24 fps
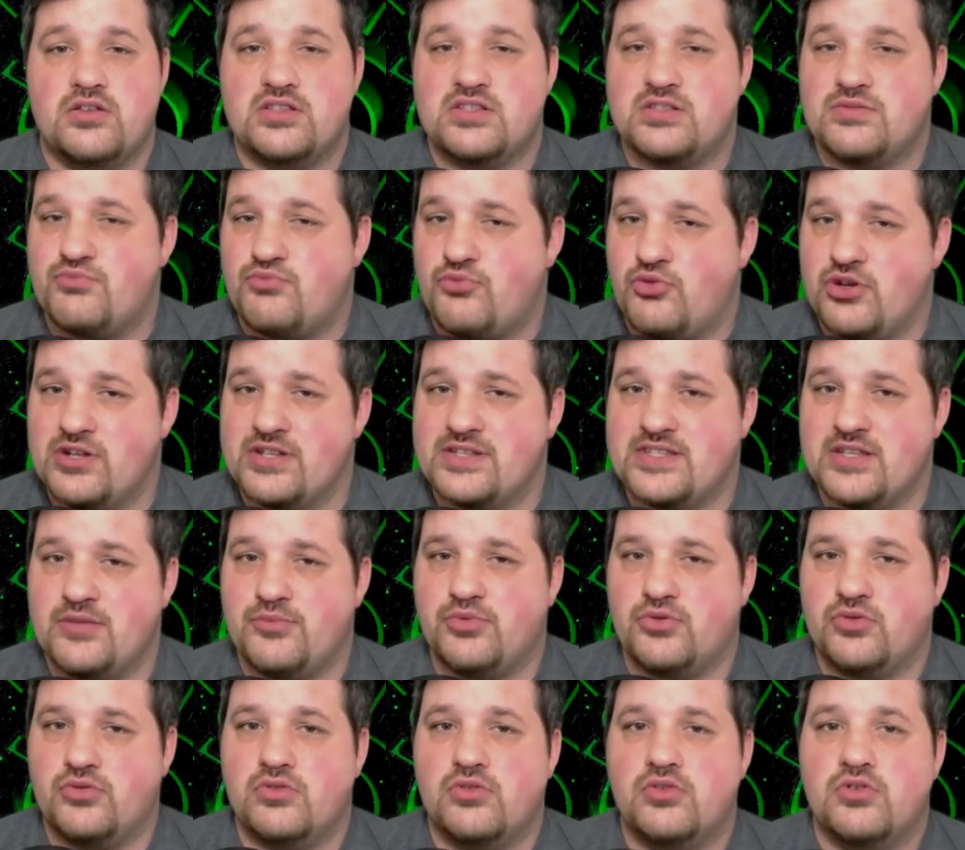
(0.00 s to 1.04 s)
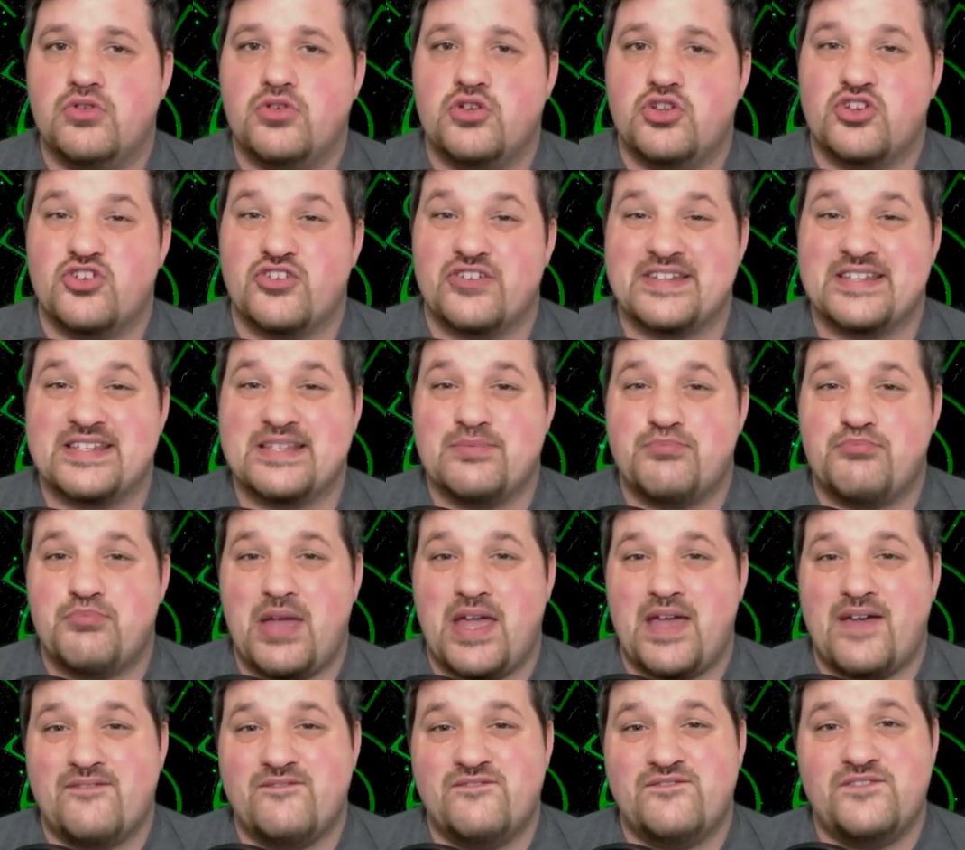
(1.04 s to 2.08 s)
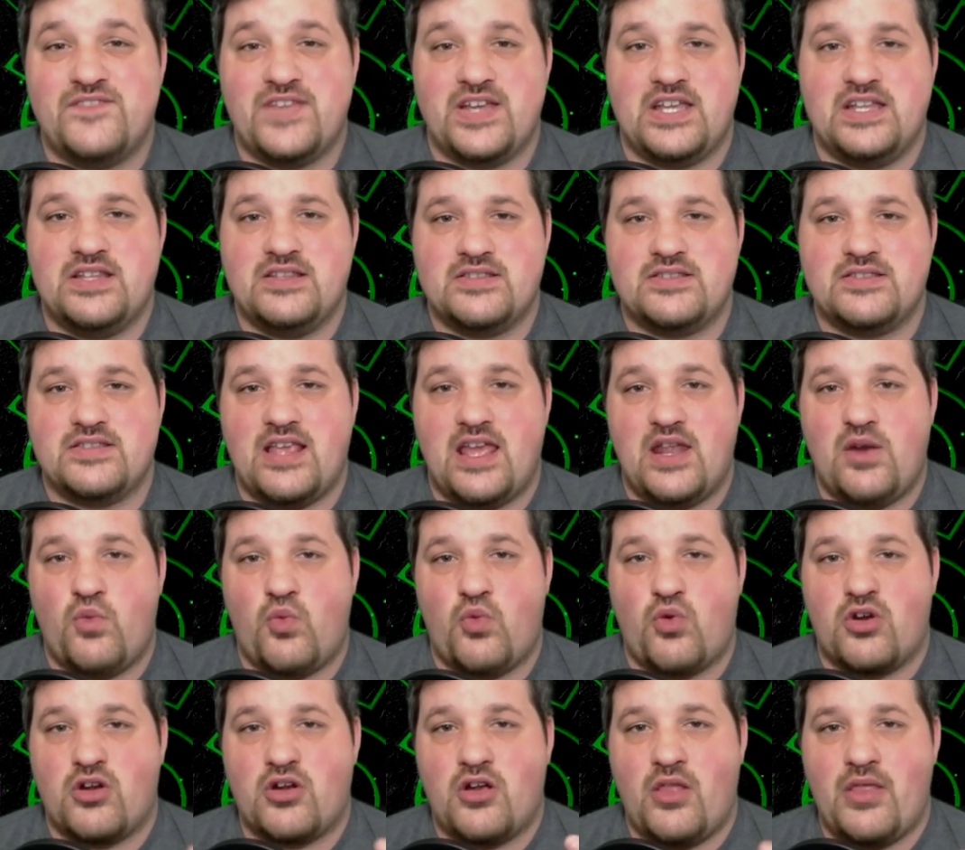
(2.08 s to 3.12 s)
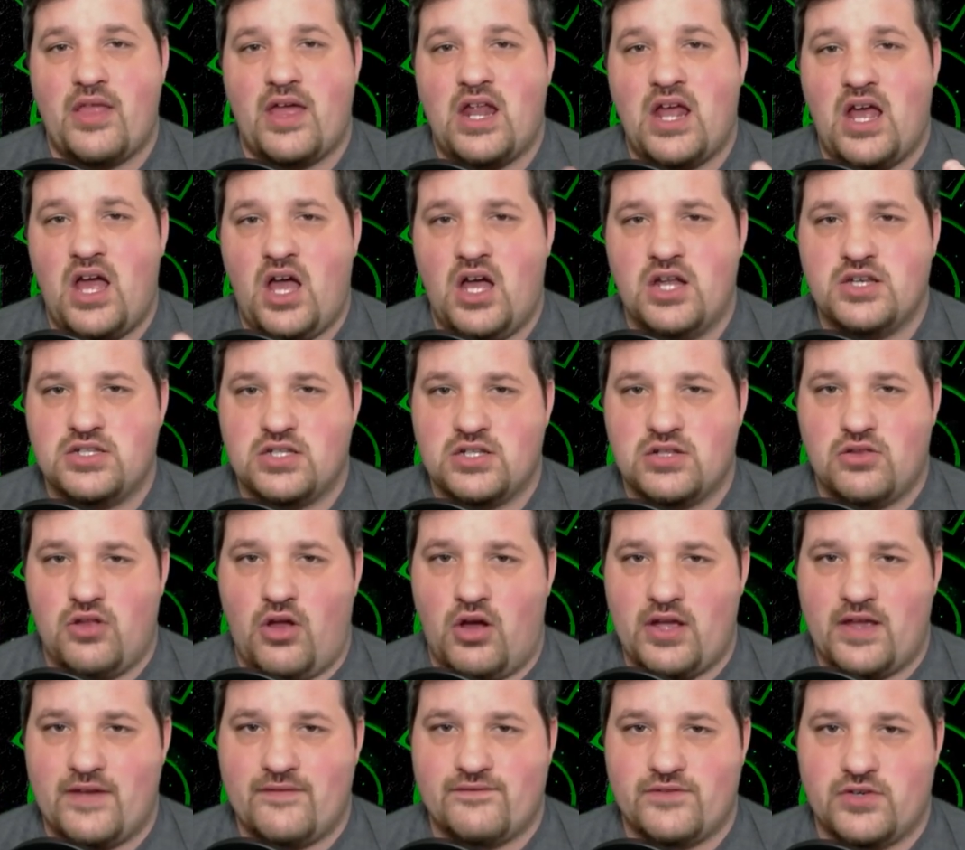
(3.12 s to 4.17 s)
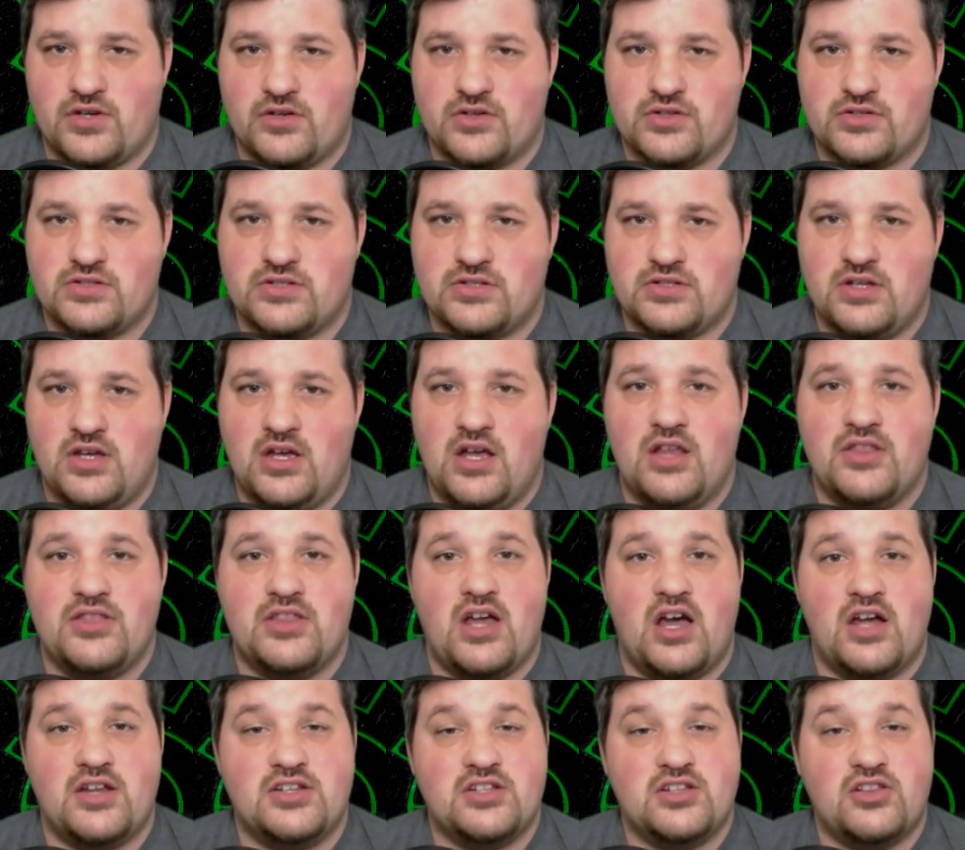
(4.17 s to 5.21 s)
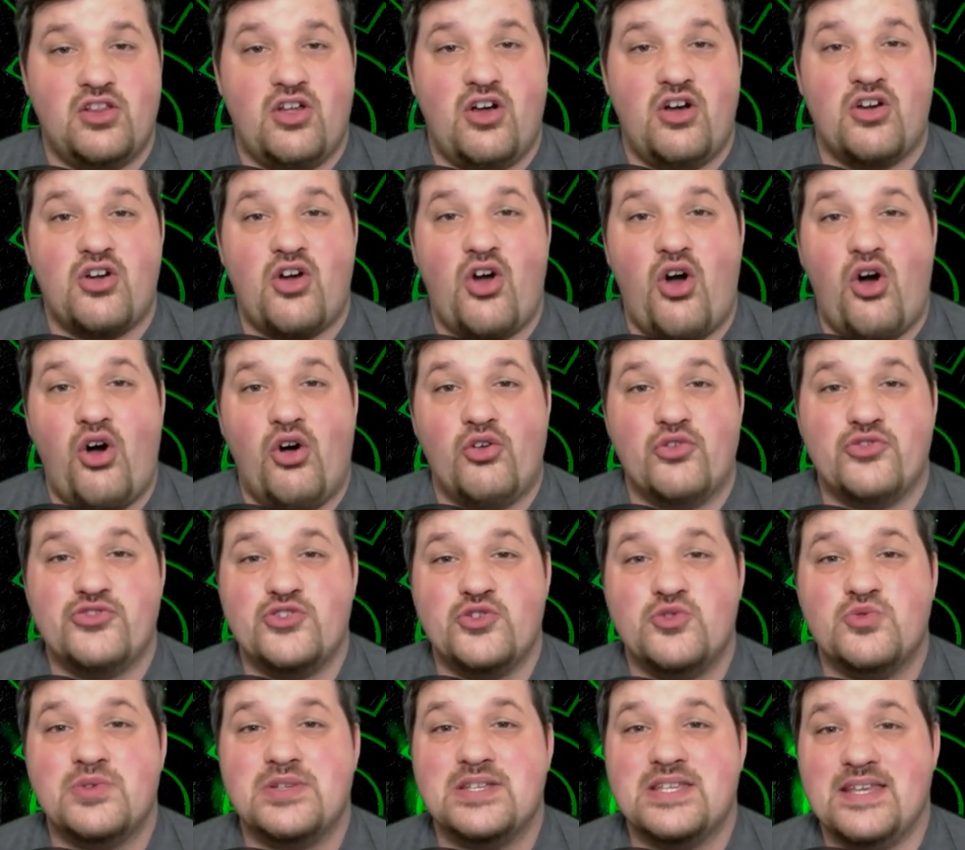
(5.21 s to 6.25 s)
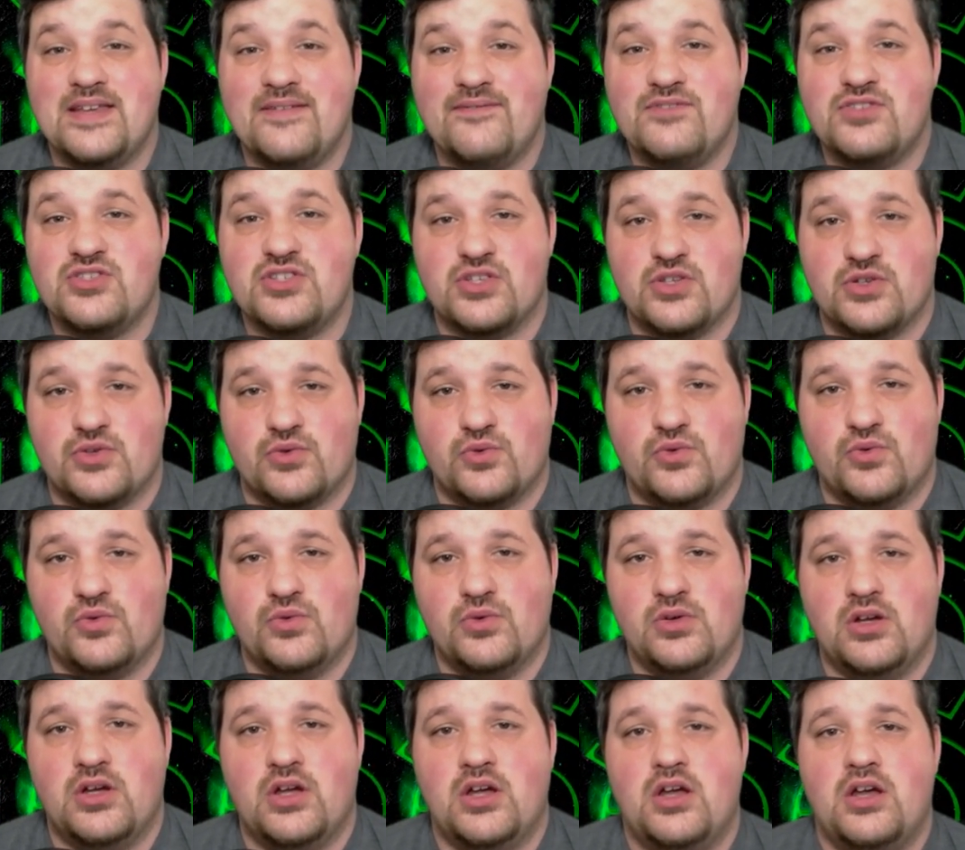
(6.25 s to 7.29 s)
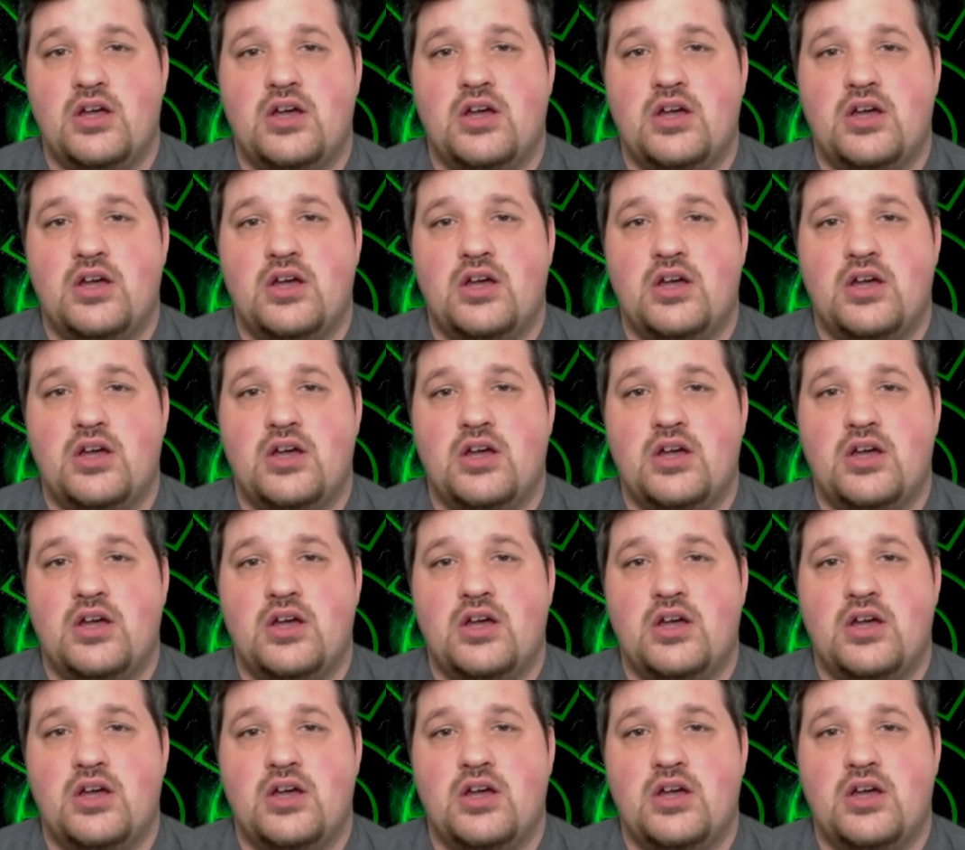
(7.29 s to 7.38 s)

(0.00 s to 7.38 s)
It's pretty simple. You're going to spam fates and work on that hunting log at first. The hunting log also gives you